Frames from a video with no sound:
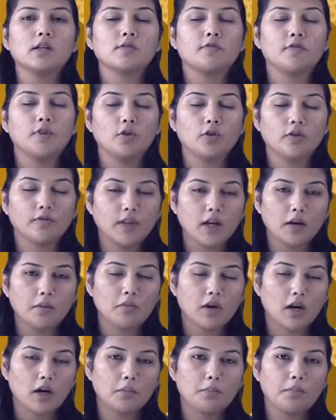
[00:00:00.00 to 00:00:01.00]
Few of
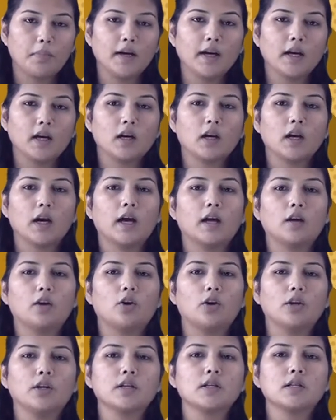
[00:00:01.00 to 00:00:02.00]
them are big and
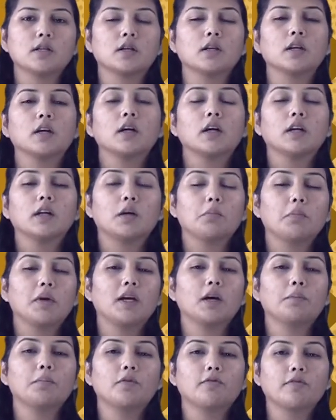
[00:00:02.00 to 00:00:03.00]
hot. They're made
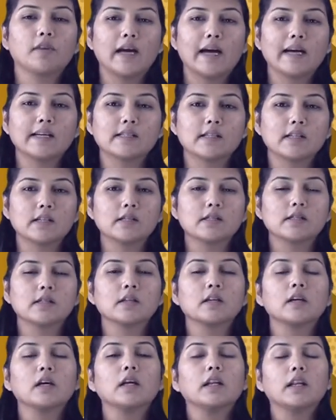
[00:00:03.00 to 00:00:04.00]
up of gases.
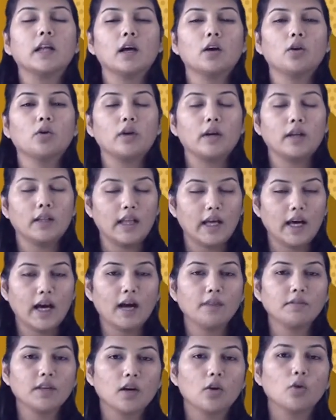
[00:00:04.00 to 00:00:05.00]
they
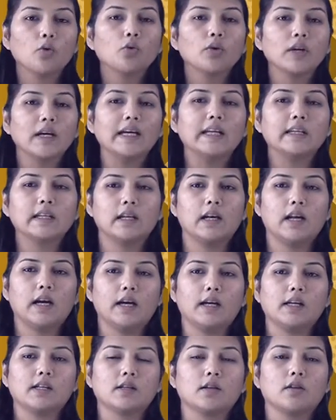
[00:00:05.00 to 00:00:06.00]
have their own heat and
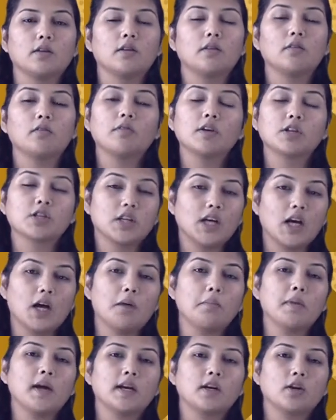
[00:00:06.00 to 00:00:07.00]
light, which they
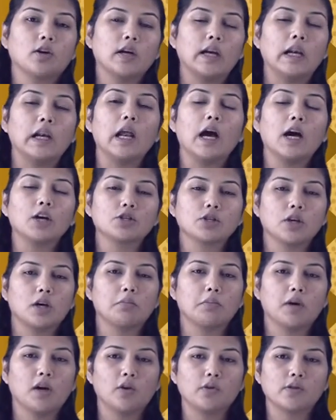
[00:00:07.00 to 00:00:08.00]
emit in larger
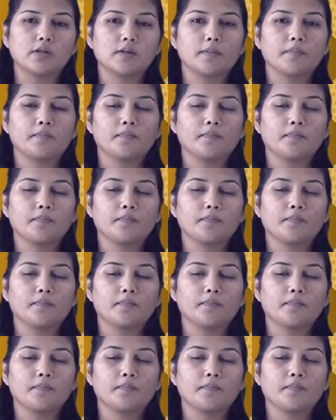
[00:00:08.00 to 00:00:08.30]
amounts.